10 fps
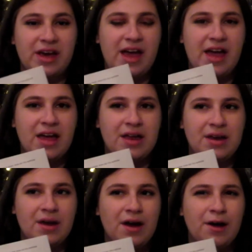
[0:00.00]

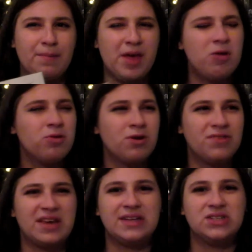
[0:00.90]
and I don't know if
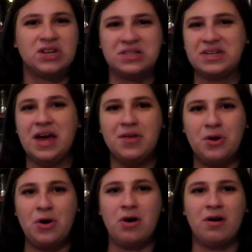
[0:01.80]
they get stuck
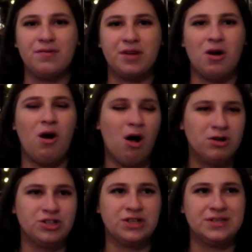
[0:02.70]
together or if they're
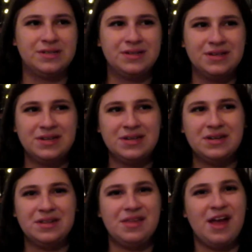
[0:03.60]
all just
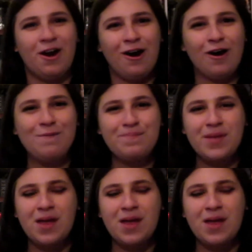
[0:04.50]
there,